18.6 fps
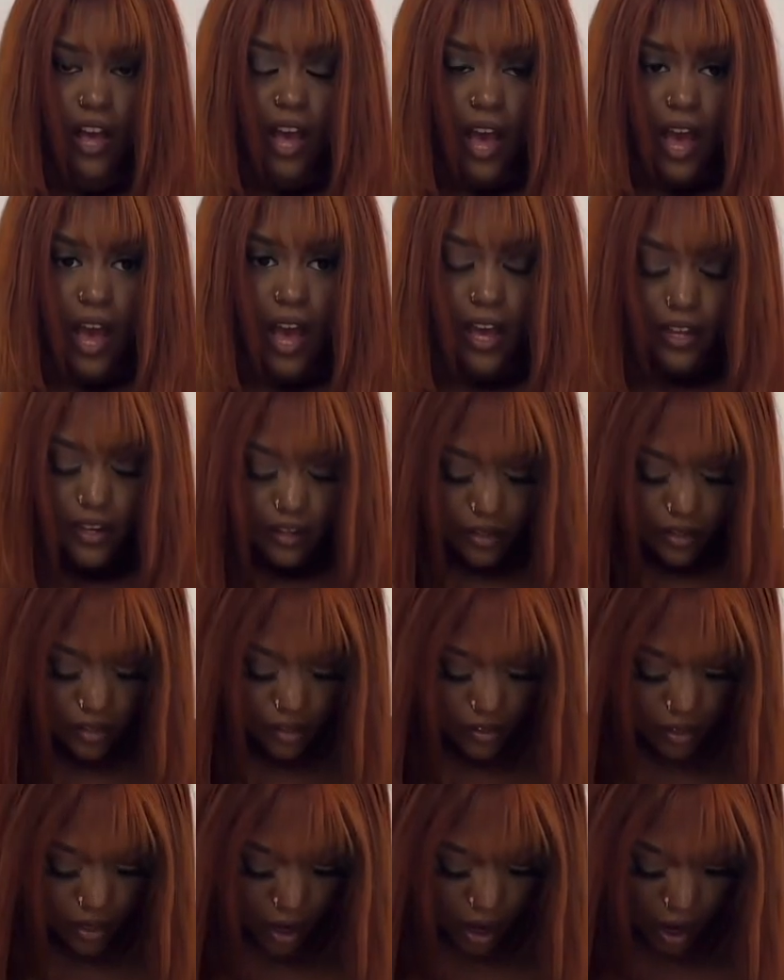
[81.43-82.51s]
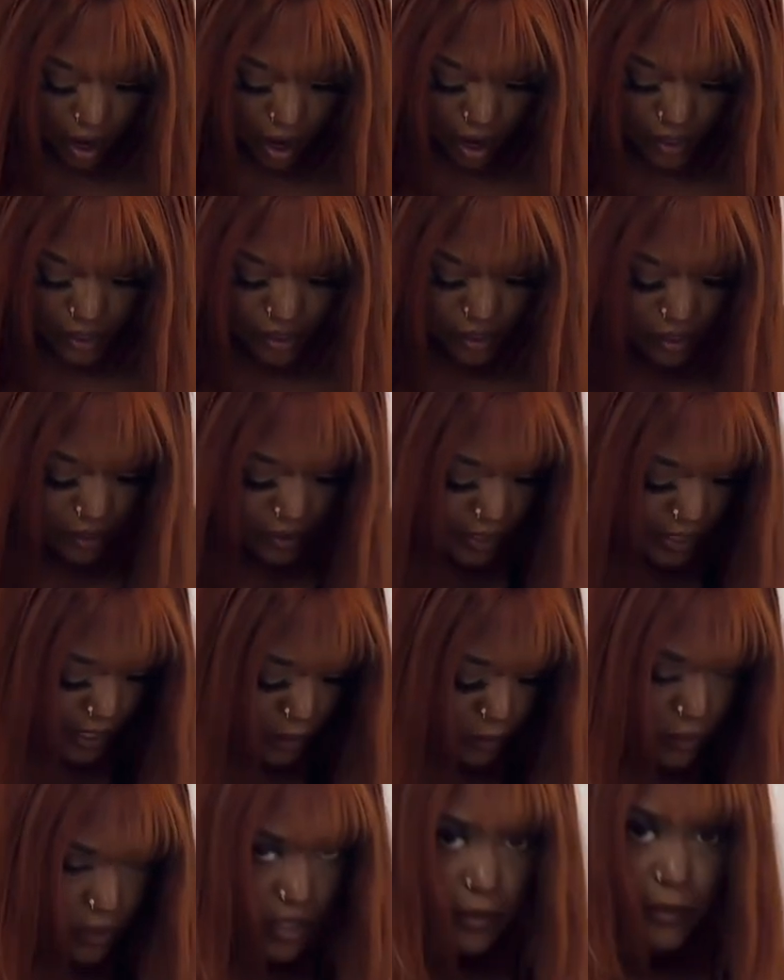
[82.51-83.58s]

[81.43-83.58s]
and I didn't think it was going